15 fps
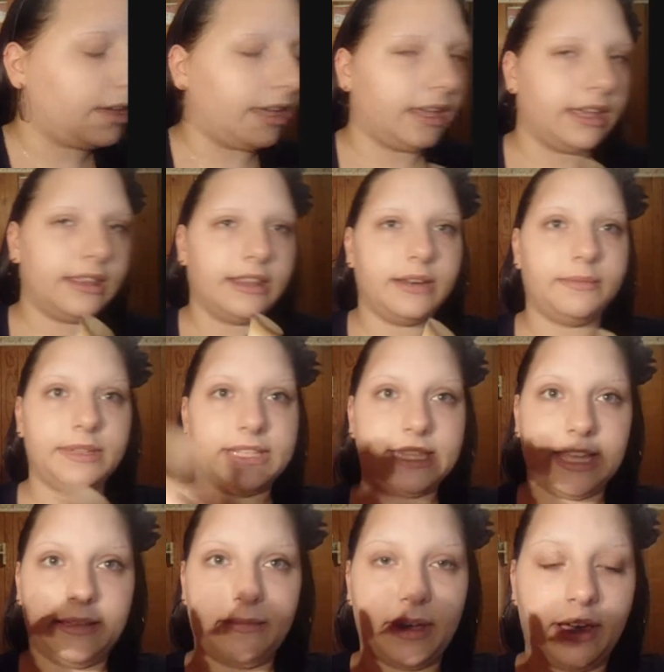and then I'm going to
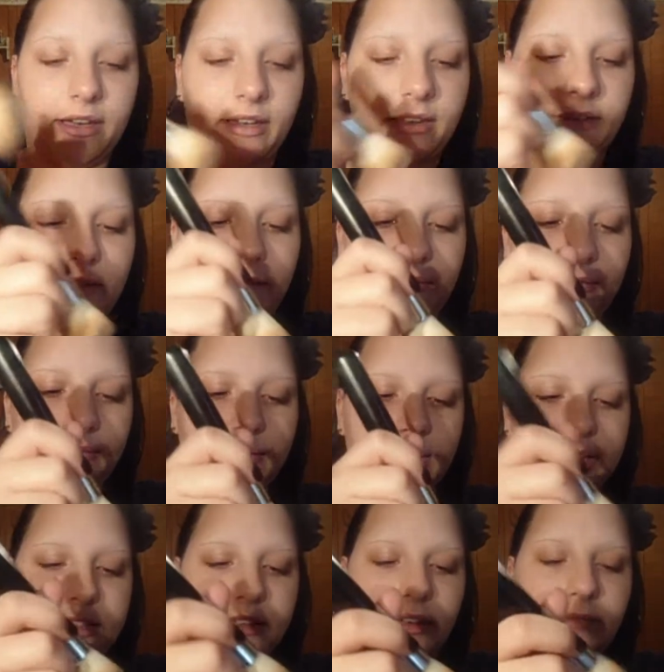take my
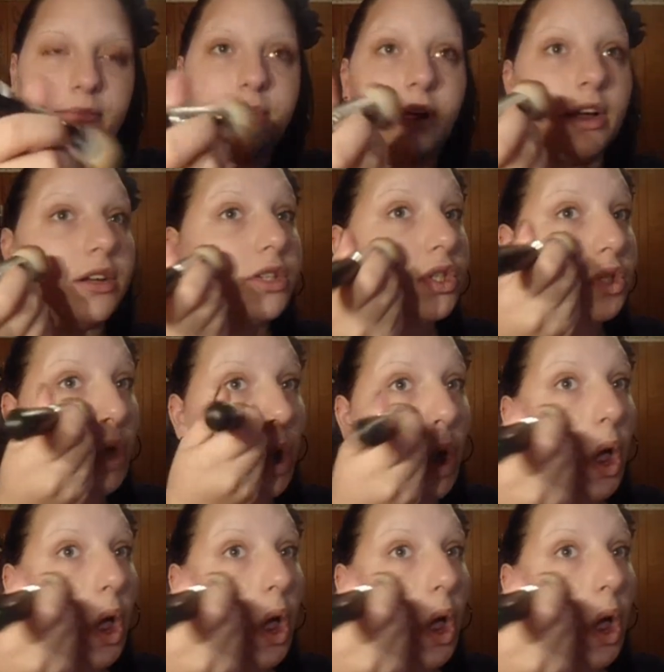flat top brush.